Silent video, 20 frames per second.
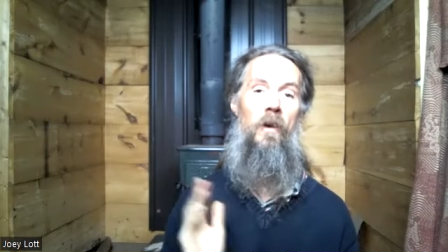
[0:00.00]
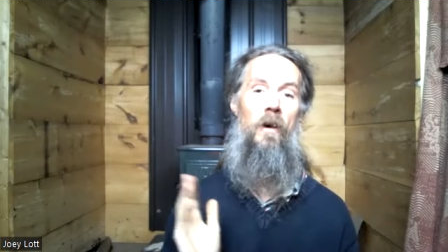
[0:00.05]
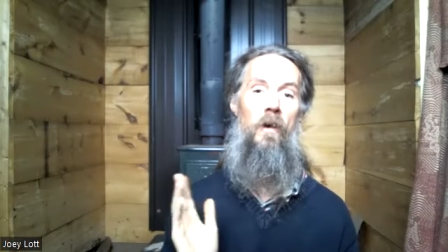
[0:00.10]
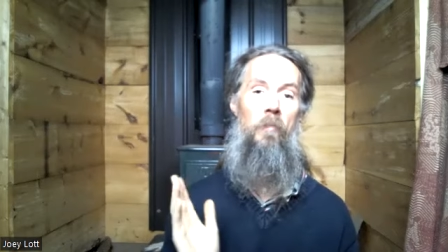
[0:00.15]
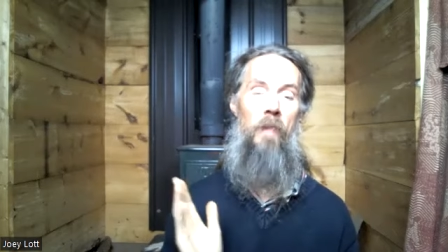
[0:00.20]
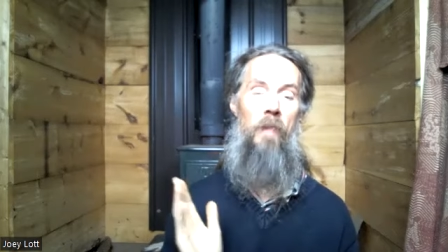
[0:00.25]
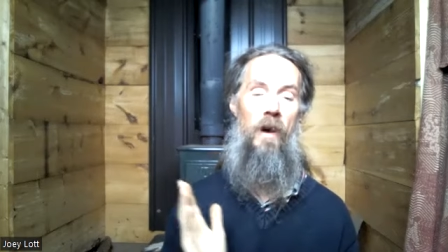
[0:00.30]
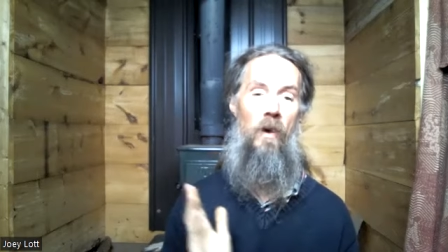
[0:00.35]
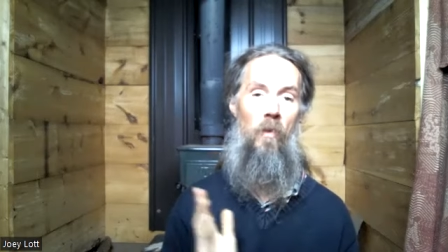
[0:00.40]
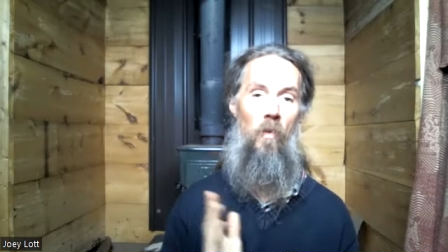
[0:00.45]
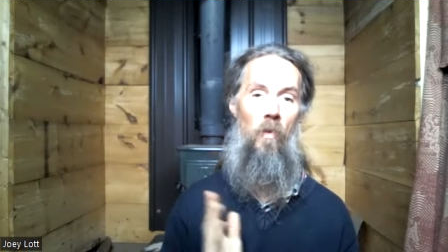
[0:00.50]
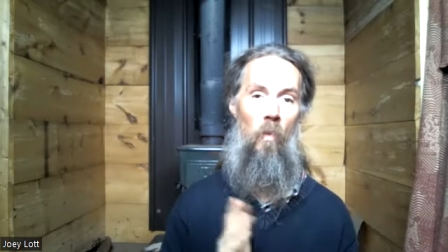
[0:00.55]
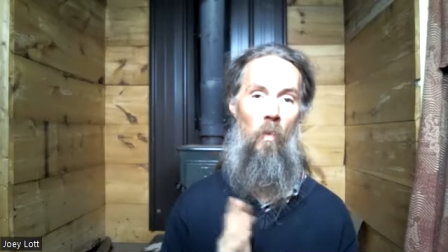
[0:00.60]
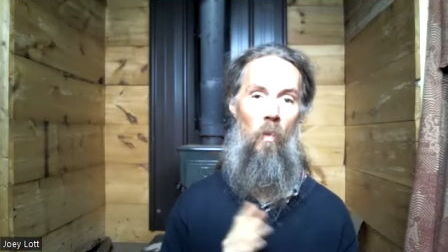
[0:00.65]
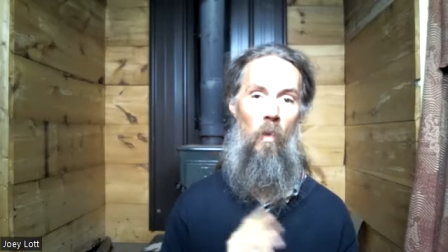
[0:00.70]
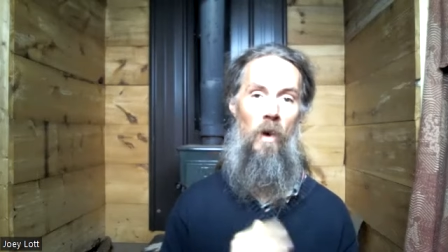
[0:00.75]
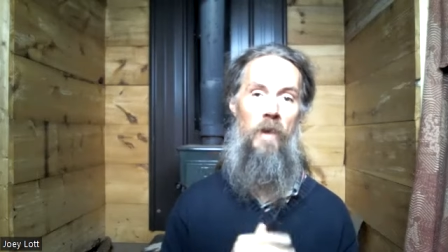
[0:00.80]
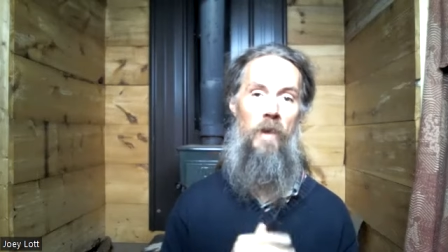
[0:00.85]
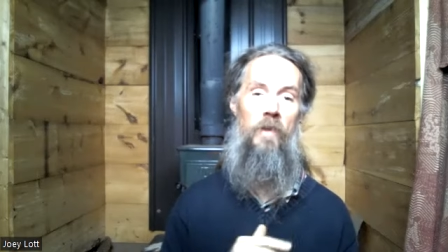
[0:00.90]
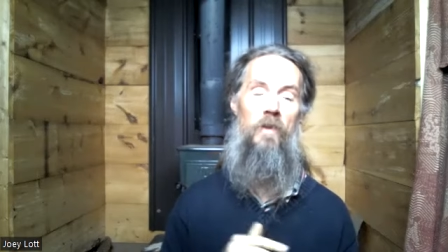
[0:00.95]
about
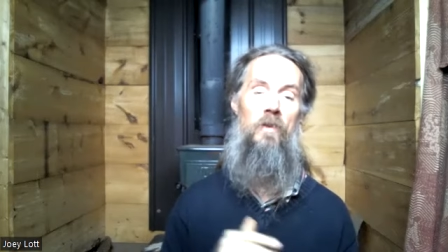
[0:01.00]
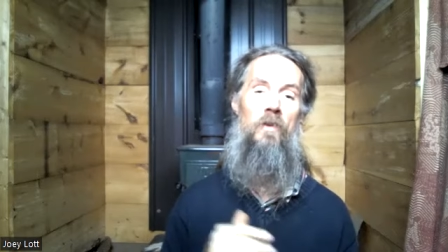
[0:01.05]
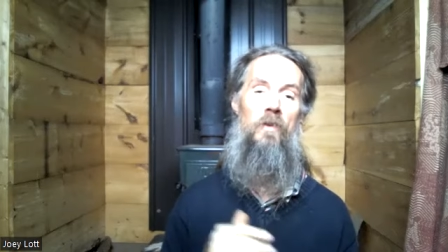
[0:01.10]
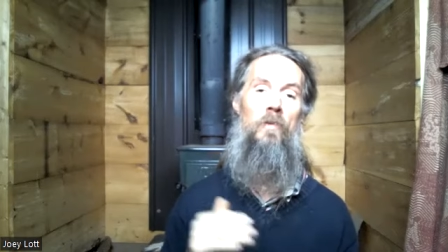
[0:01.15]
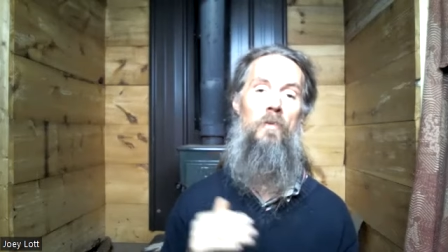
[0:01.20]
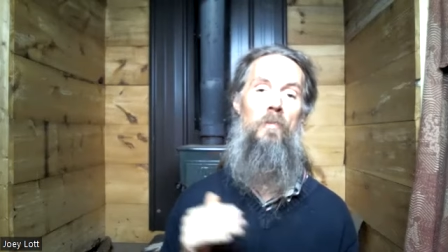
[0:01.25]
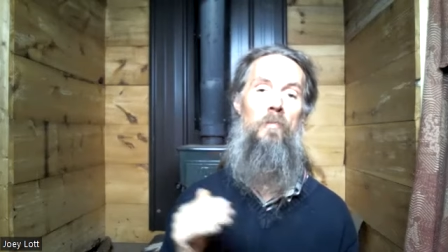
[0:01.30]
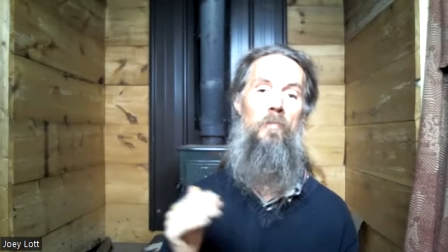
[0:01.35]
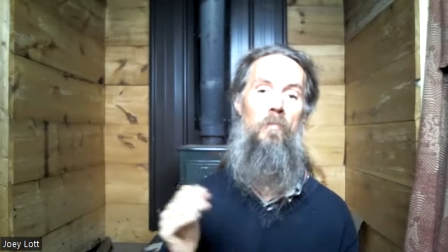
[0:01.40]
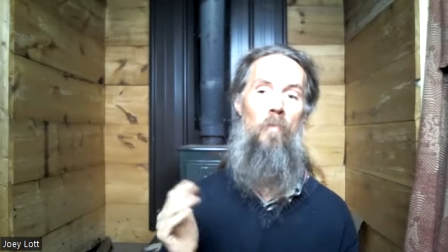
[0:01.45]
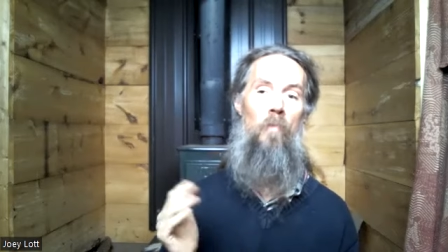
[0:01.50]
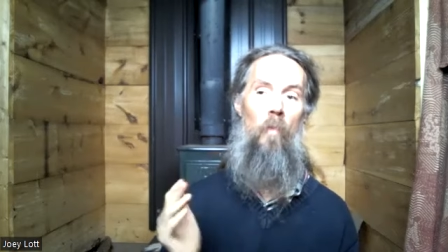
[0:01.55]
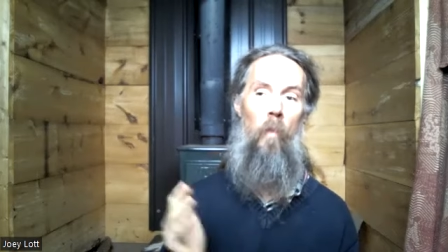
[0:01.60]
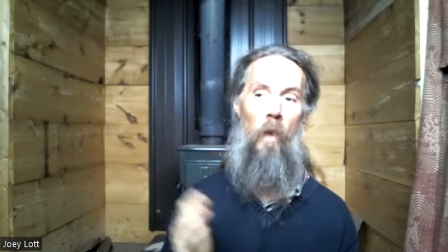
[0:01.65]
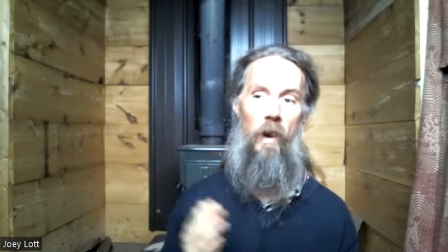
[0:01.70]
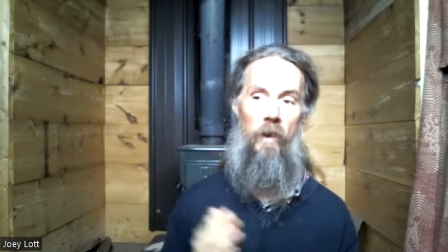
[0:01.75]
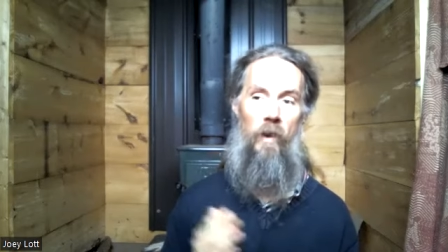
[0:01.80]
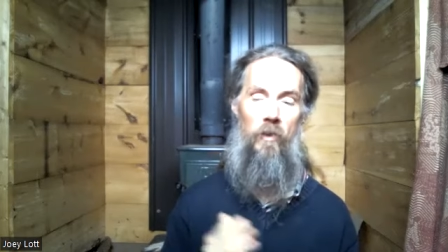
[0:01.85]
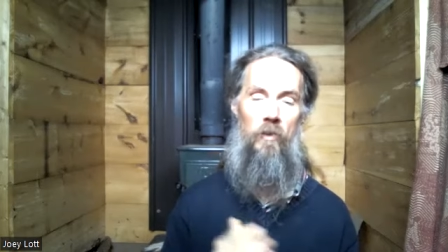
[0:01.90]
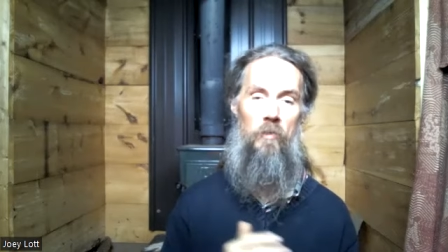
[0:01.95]
what you
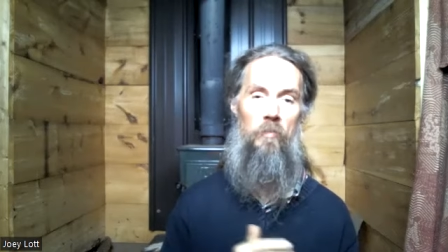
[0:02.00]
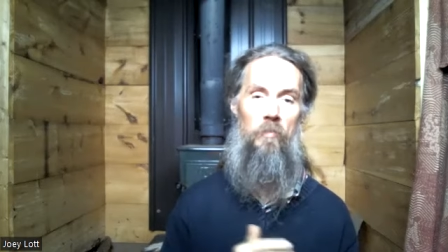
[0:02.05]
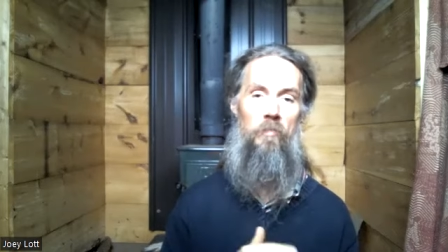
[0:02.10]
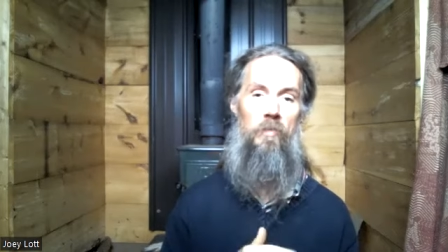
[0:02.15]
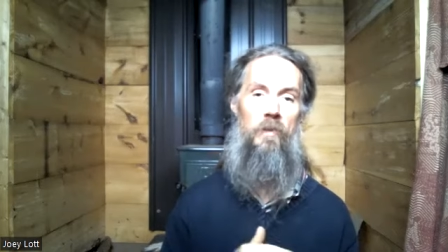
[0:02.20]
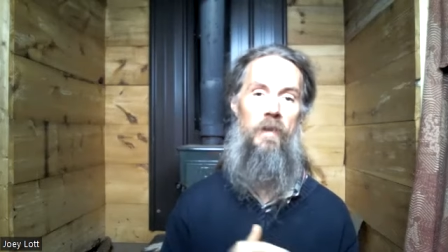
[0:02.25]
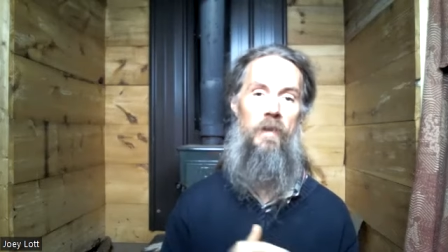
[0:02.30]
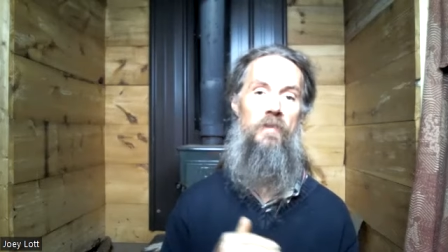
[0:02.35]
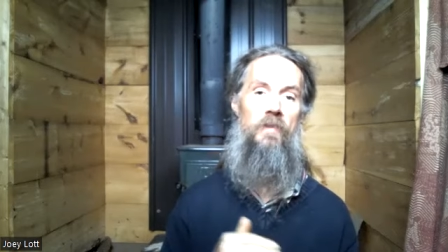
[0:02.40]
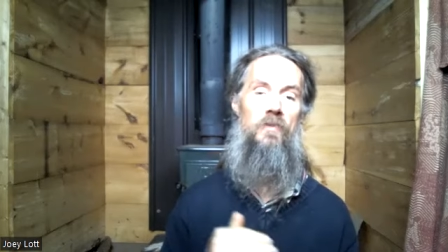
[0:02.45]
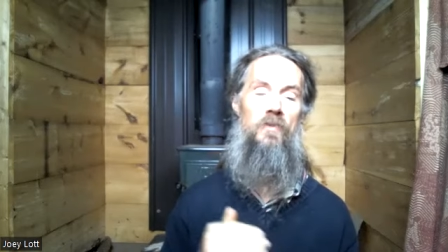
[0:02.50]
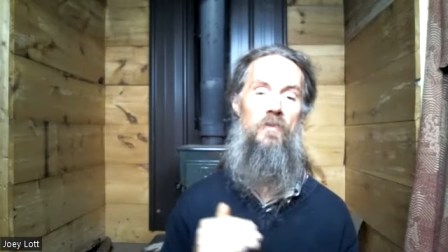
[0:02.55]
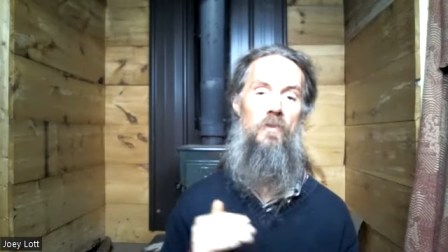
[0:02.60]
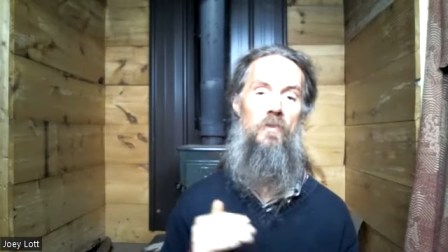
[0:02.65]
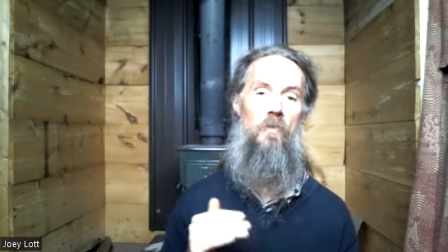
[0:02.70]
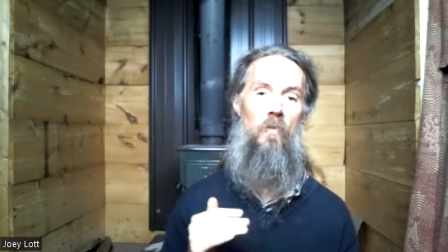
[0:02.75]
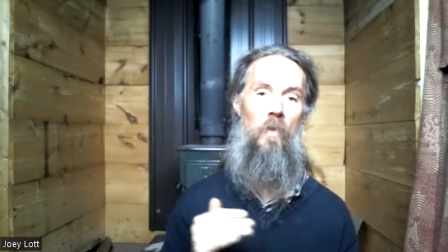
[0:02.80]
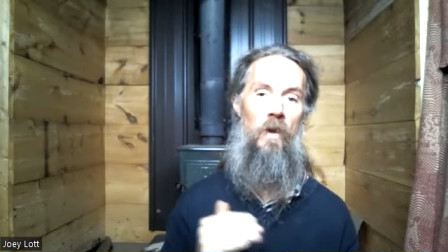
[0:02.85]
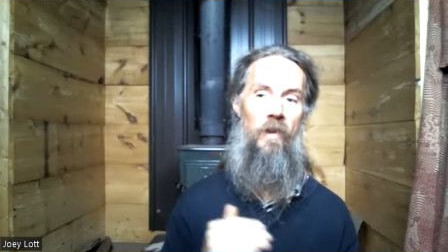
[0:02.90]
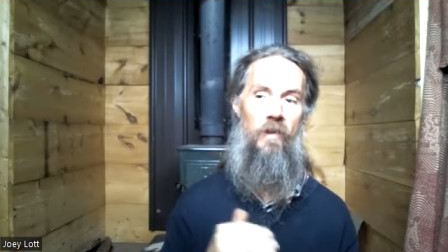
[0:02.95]
where you place
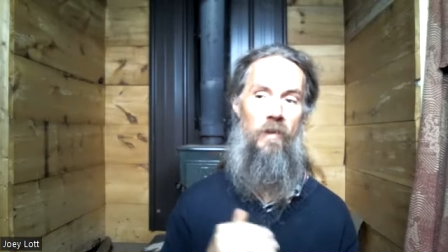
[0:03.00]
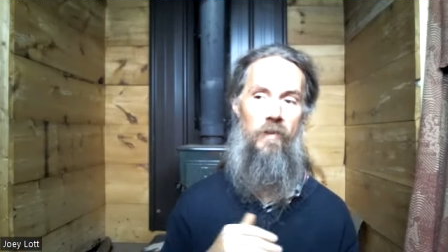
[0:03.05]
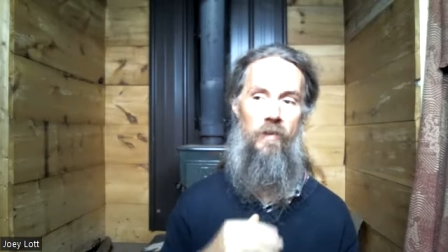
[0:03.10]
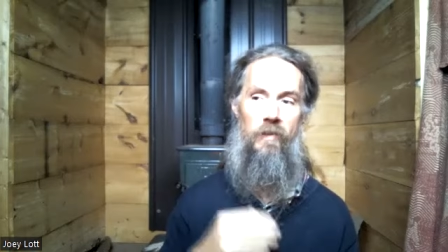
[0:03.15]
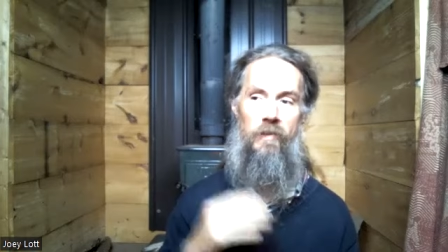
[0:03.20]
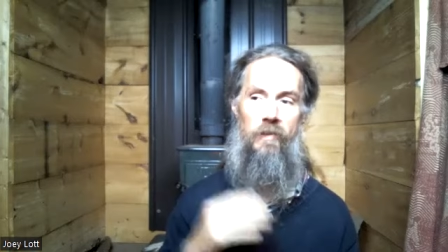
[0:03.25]
what